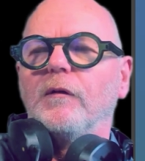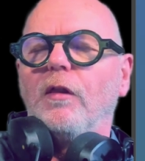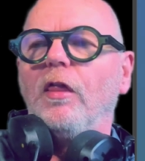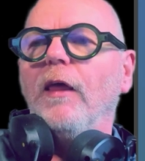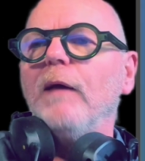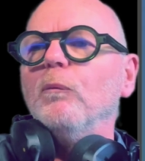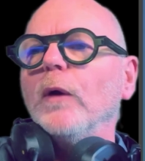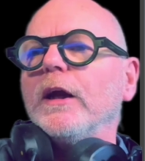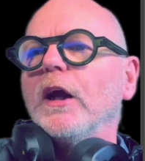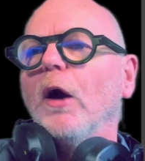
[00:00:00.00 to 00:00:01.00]
Then
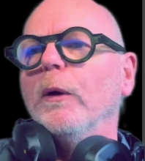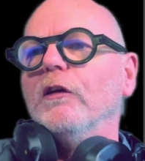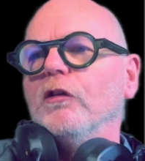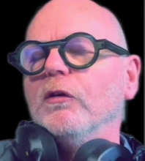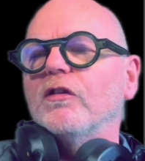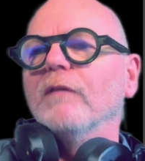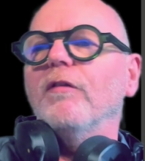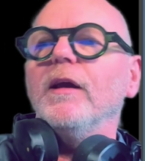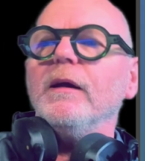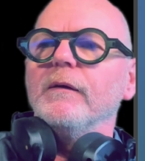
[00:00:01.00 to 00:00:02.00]
we can go and do
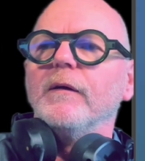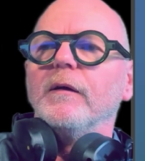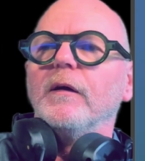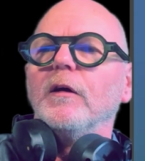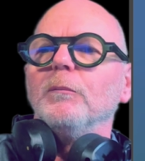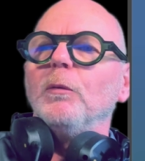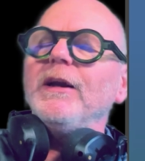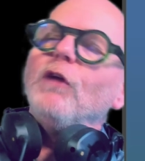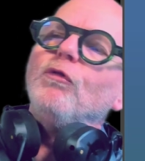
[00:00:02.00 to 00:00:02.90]
something. But we don't